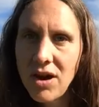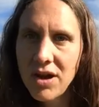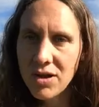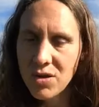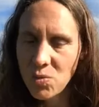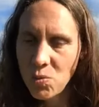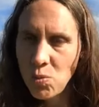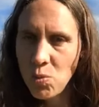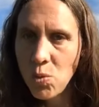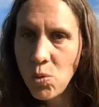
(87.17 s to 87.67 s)
I
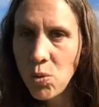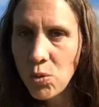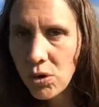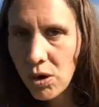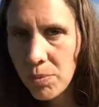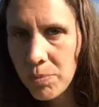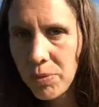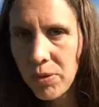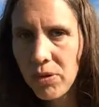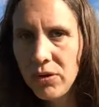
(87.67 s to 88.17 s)
can
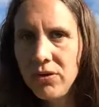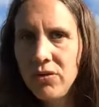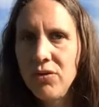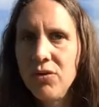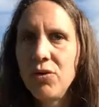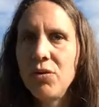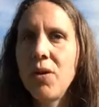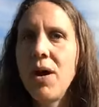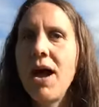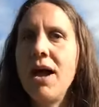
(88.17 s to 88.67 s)
walk
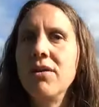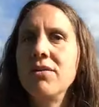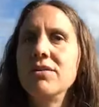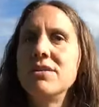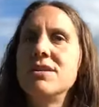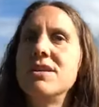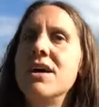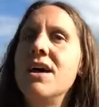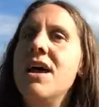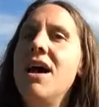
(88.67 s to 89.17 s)
upon the
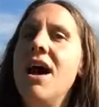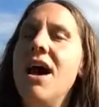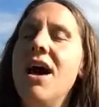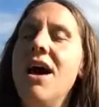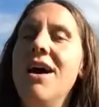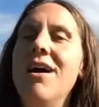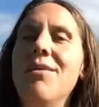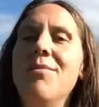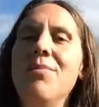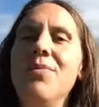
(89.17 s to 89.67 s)
ground.
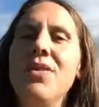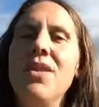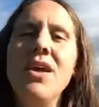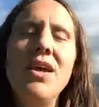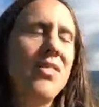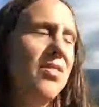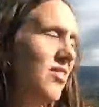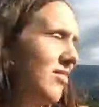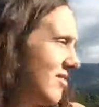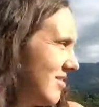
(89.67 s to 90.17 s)
The
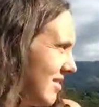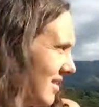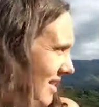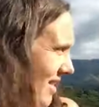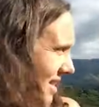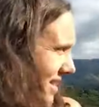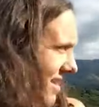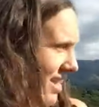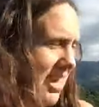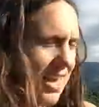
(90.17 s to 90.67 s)

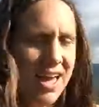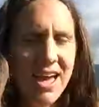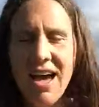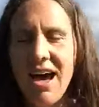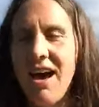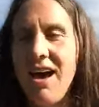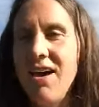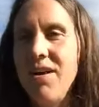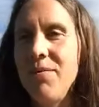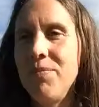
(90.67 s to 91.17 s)
sea
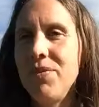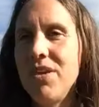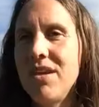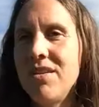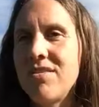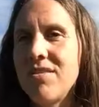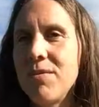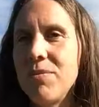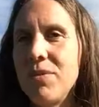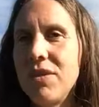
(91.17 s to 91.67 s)

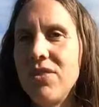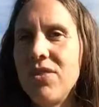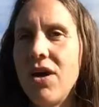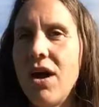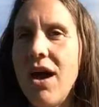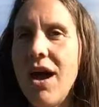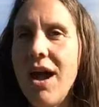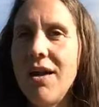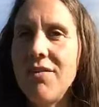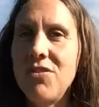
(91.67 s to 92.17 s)
is something
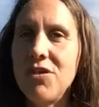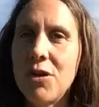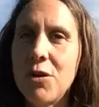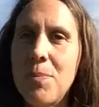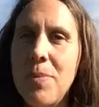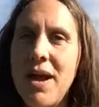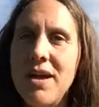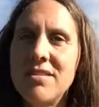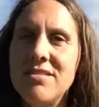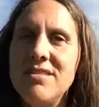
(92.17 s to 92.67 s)
that I have the
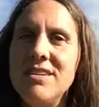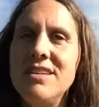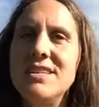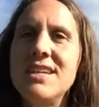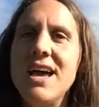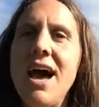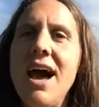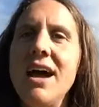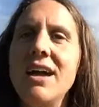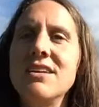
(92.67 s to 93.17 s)
capacity
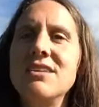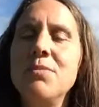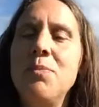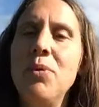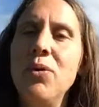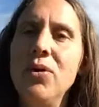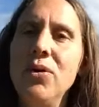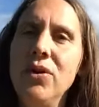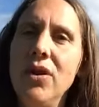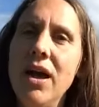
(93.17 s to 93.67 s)
to act
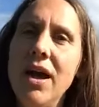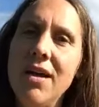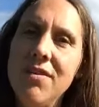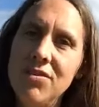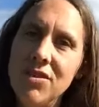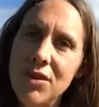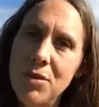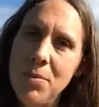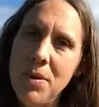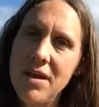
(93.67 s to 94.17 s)
upon. I
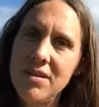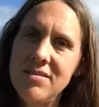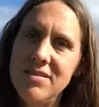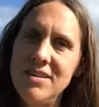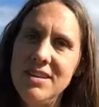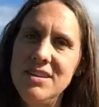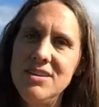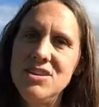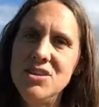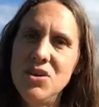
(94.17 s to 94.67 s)
have the
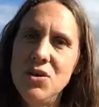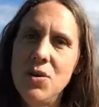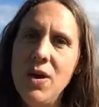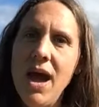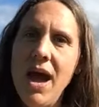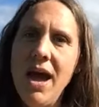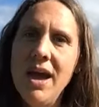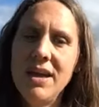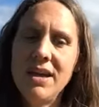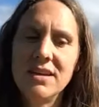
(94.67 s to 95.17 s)
capacity to
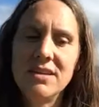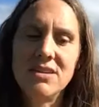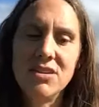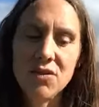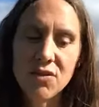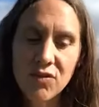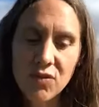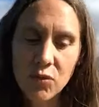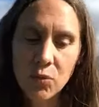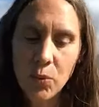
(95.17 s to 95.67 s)
act.
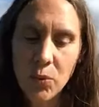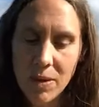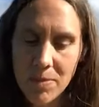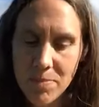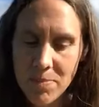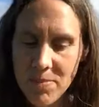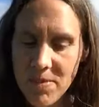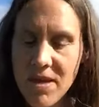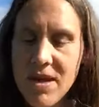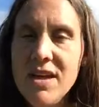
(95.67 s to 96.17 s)
To
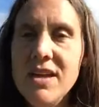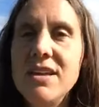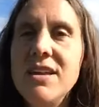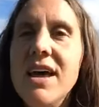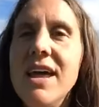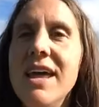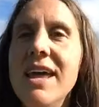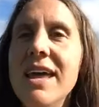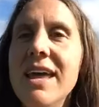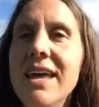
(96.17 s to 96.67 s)
swim
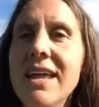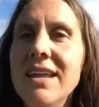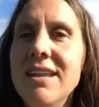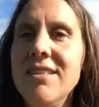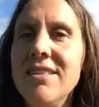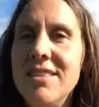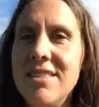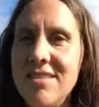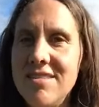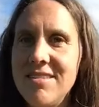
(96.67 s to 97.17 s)

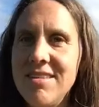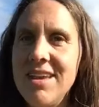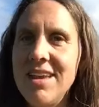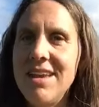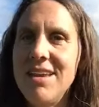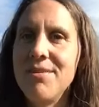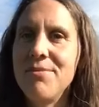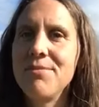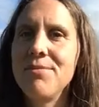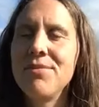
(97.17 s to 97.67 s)
in the
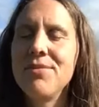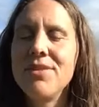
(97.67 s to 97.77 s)
sea.